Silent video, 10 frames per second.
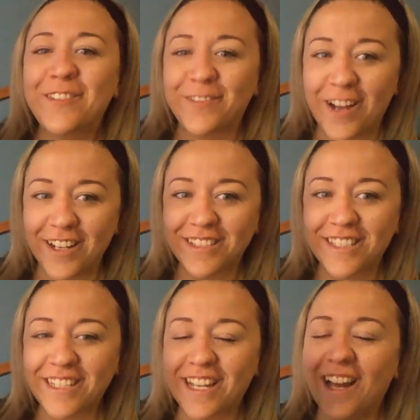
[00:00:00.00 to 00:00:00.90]
Front
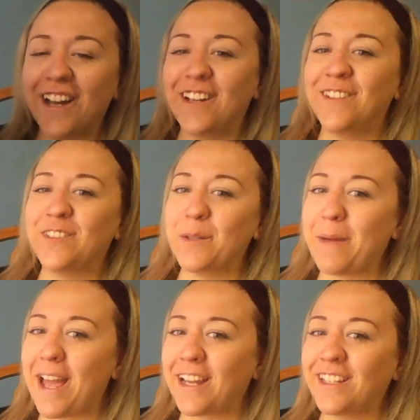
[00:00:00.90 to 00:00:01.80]
cover,
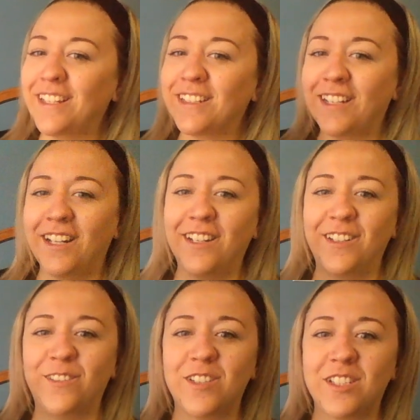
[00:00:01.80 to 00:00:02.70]
back
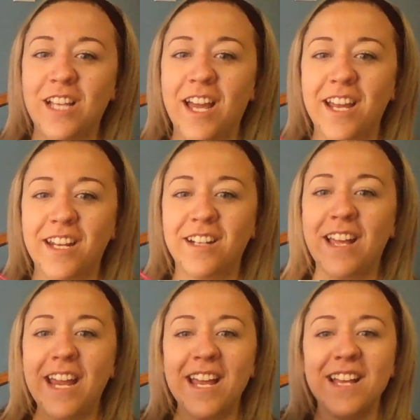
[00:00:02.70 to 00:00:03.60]
cover, title
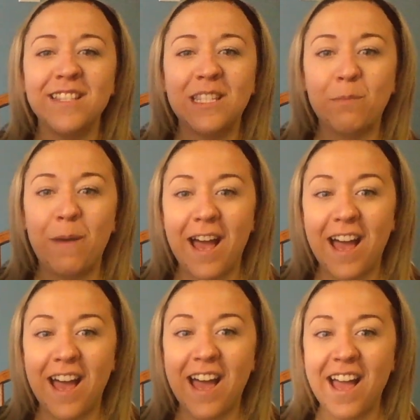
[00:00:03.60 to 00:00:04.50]
and
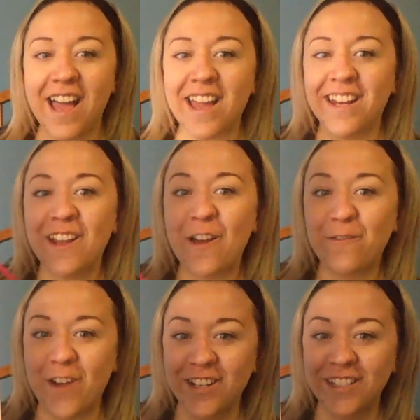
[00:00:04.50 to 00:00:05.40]
spine.
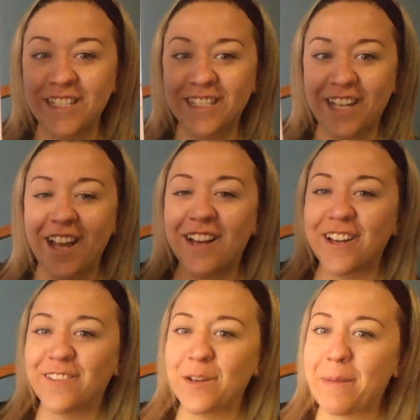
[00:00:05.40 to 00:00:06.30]
Front
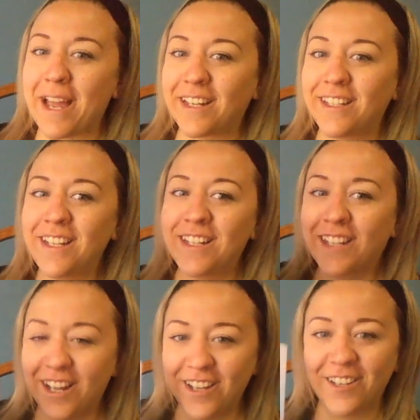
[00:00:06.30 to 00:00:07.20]
cover, back
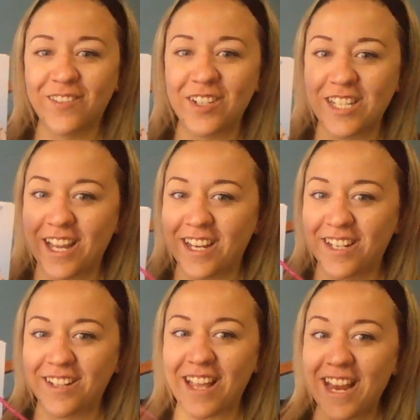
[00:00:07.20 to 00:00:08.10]
cover,
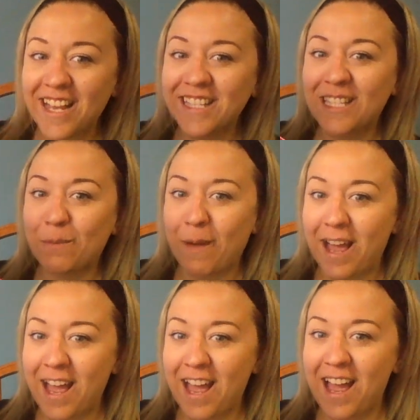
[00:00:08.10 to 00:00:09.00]
title and
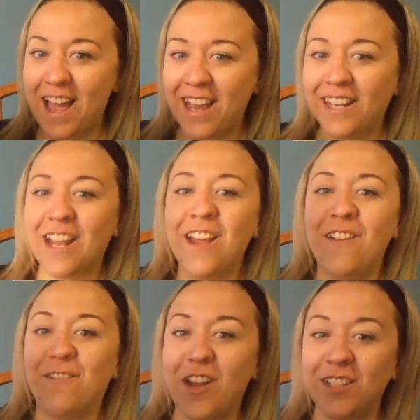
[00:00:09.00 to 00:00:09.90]
spine.
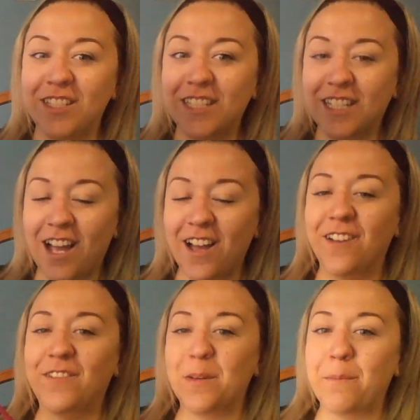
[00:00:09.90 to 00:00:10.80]
Front
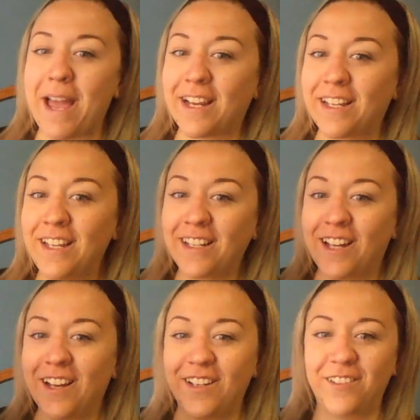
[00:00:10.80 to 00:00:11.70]
cover, back
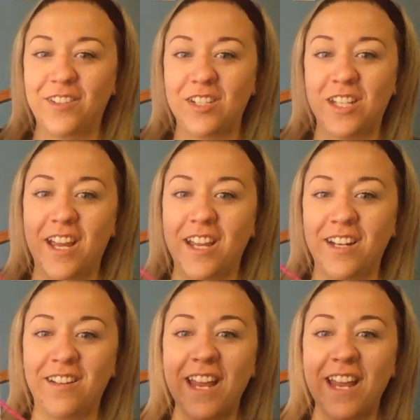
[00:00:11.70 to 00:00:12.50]
cover, title